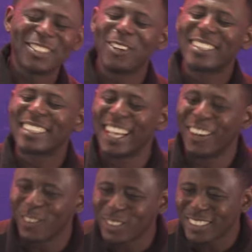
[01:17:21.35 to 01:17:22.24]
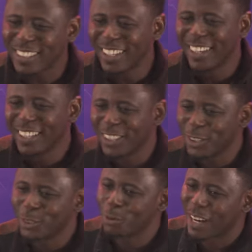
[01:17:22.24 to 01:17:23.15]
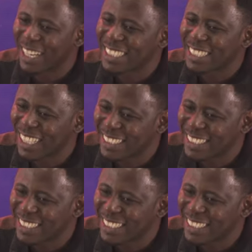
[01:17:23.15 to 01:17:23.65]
I say, just tell us you are national